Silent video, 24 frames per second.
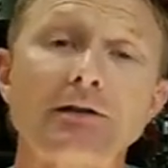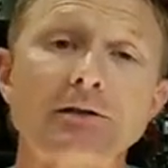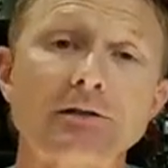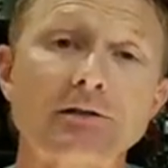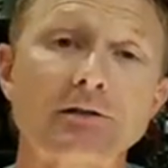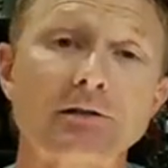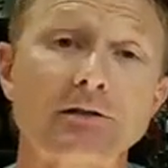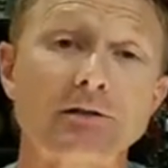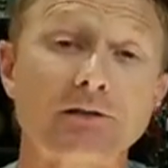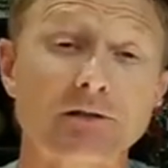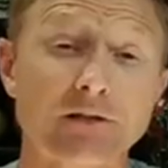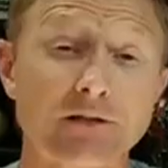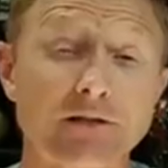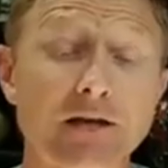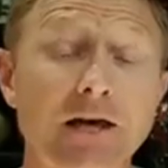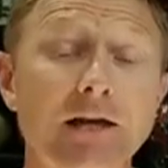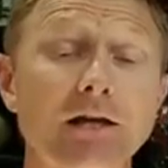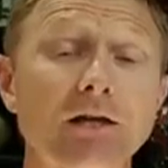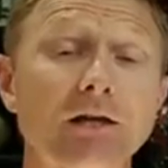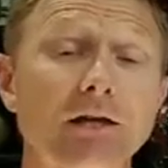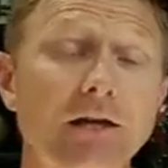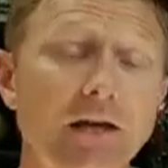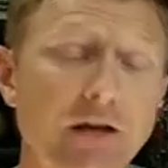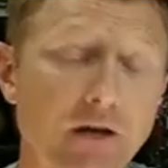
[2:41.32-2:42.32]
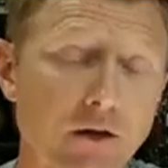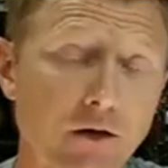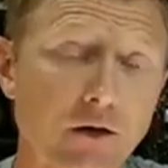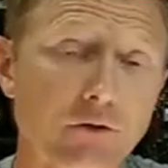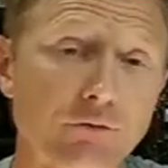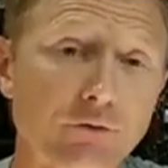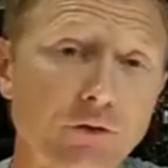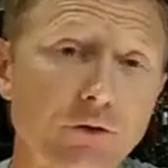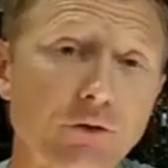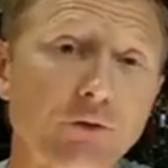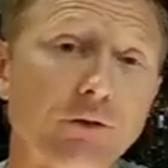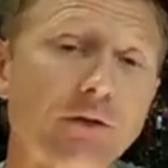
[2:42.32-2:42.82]
to take care
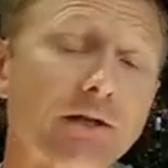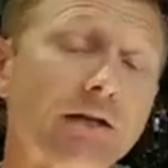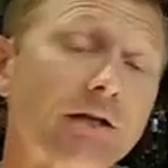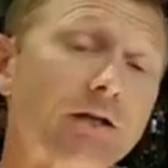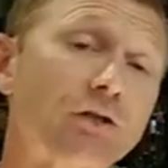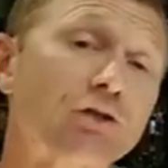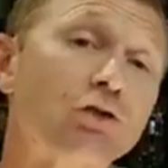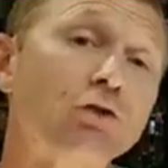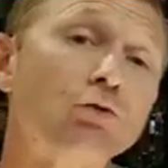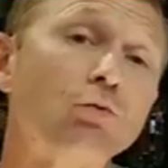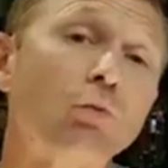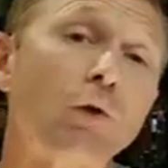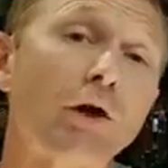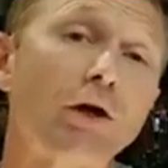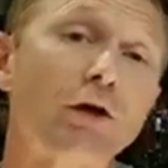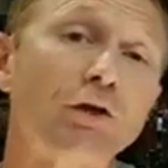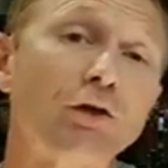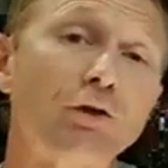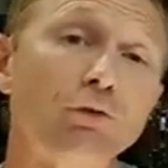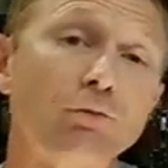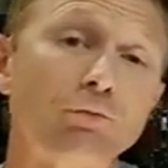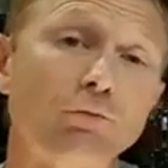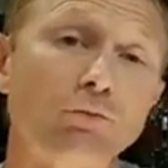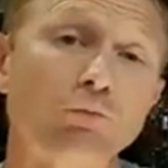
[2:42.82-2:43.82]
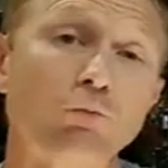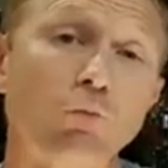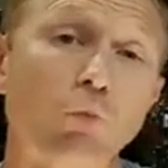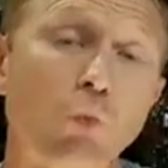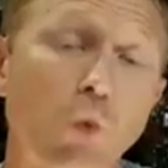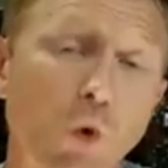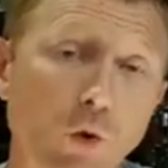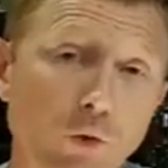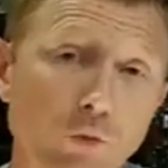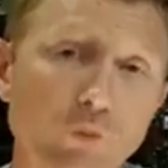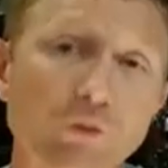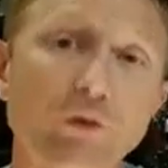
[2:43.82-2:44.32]
of you and get you where you
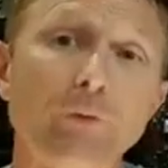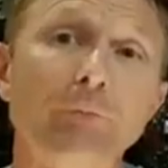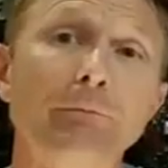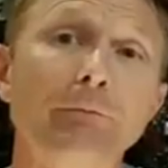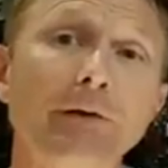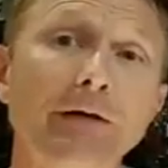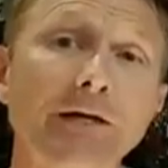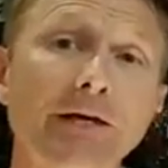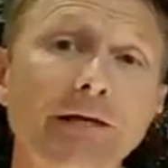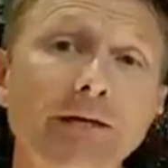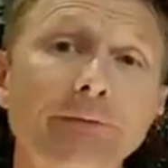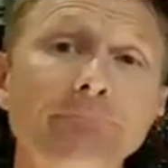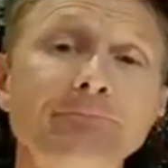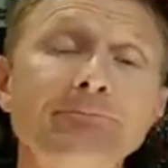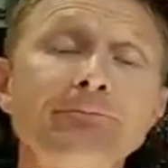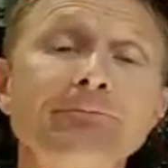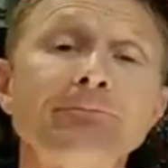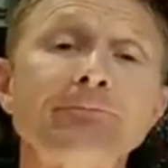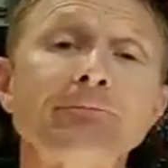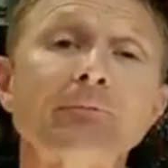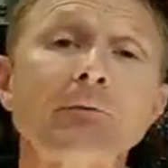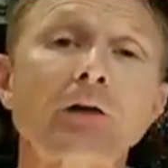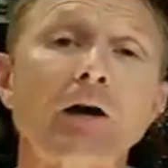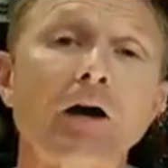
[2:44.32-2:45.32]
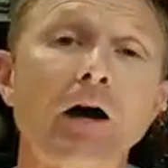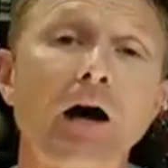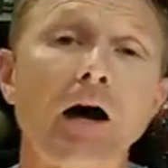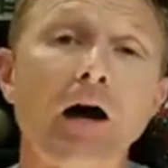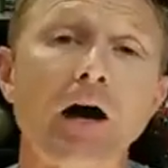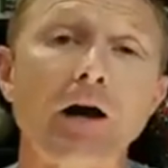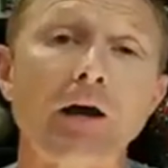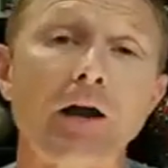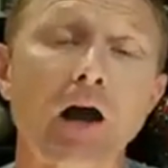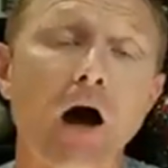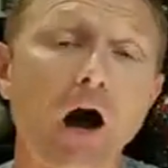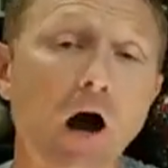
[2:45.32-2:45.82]
want to be.
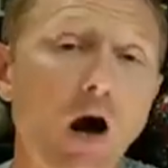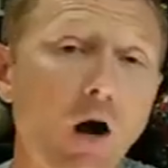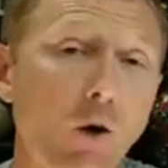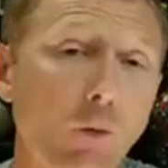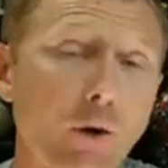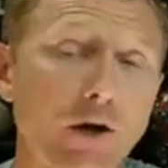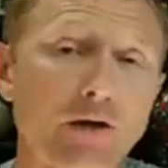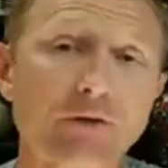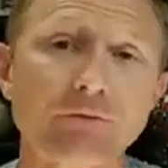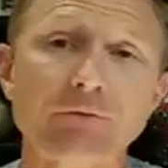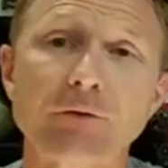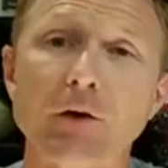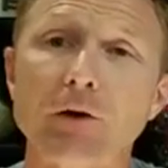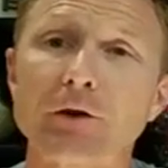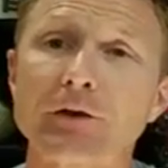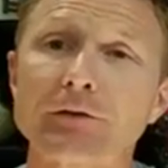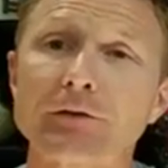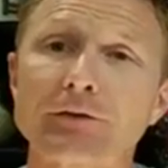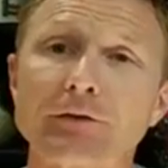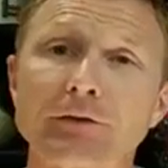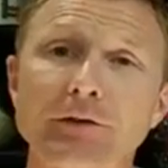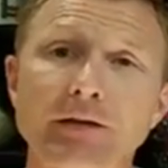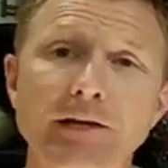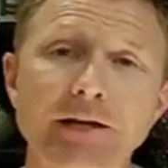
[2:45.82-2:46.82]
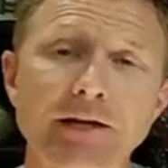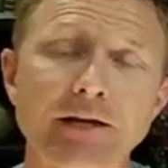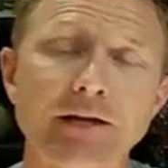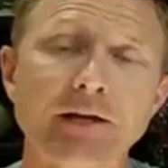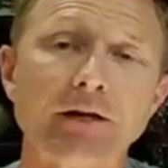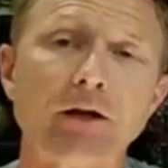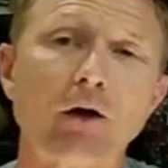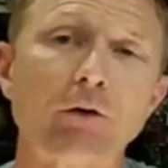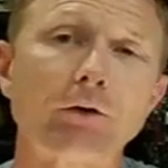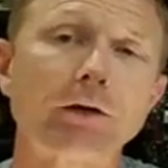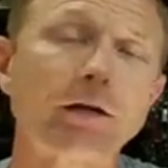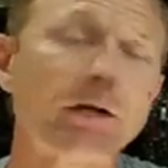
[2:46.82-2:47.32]
Always focusing again
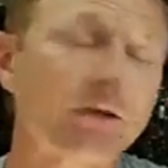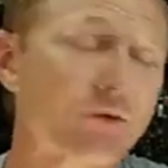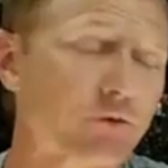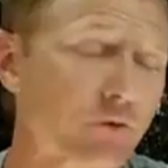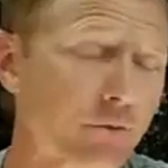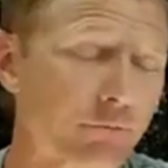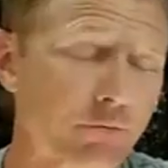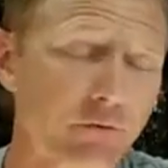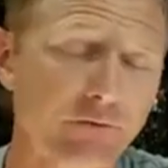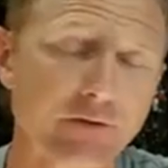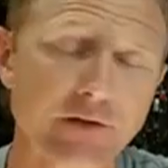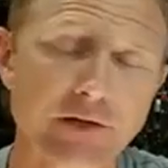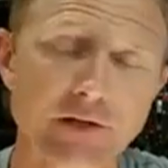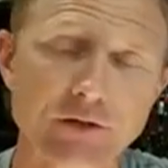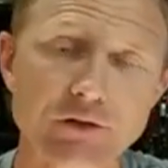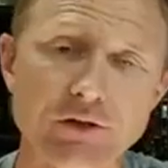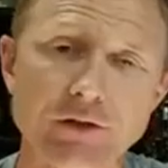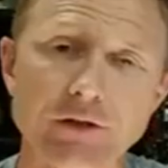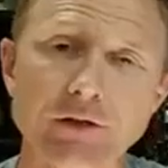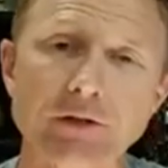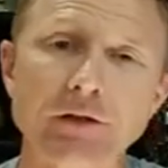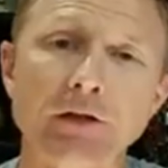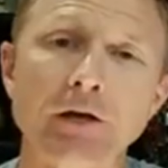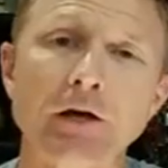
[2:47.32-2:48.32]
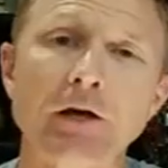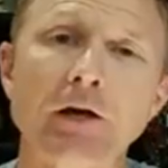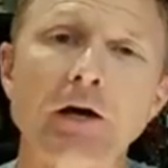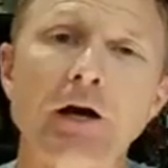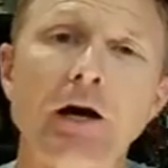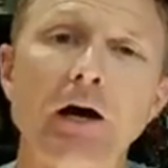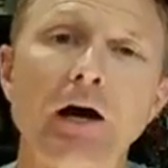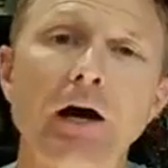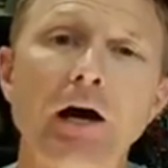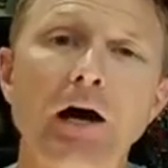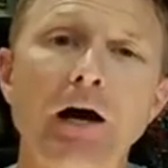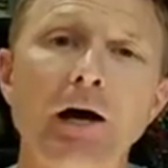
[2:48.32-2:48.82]
on injury prevention.
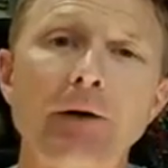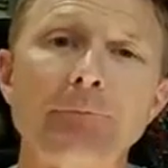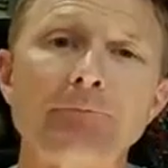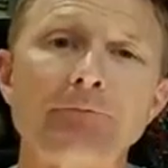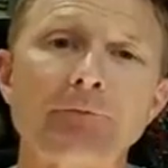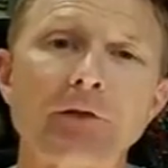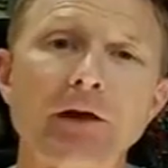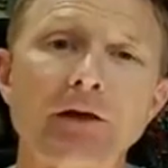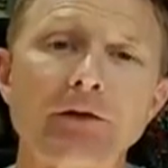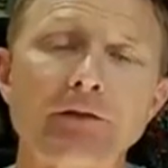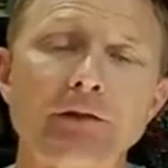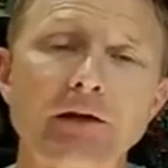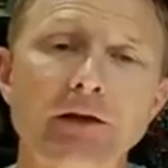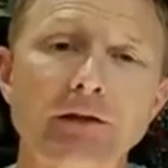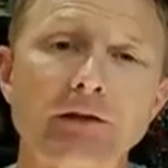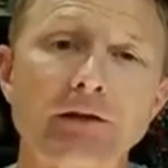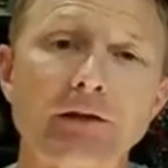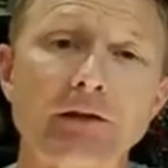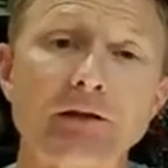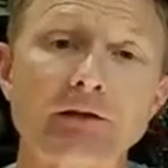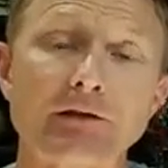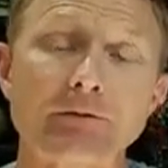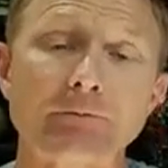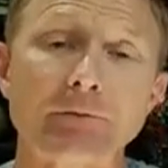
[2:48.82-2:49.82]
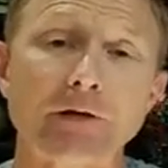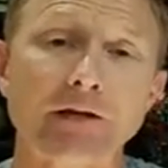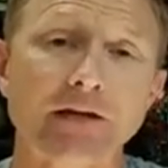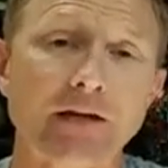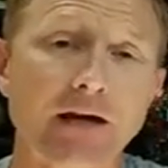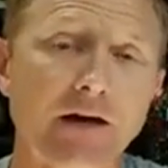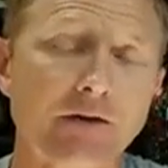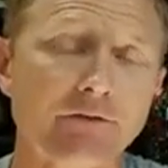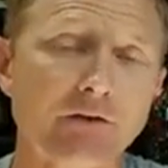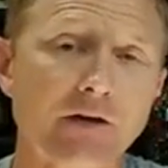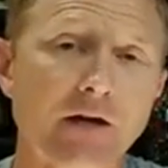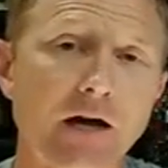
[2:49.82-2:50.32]
That is a big
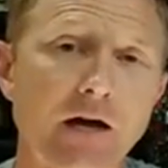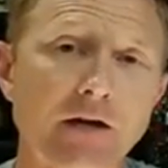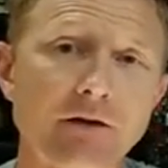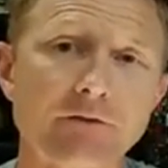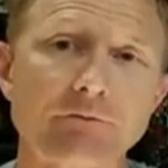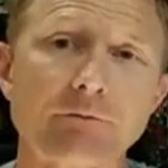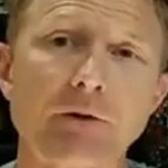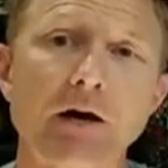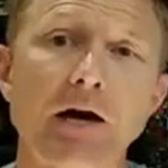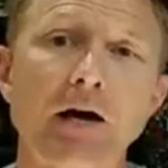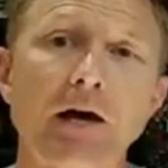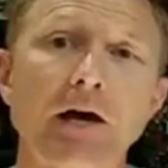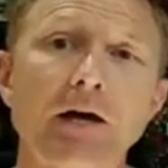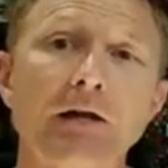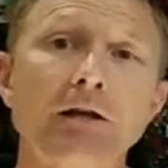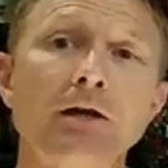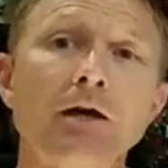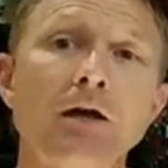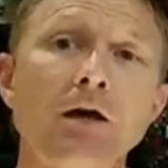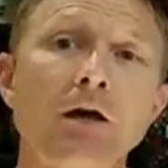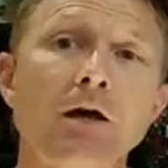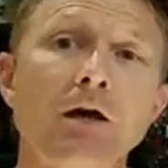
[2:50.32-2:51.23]
caveat of mine.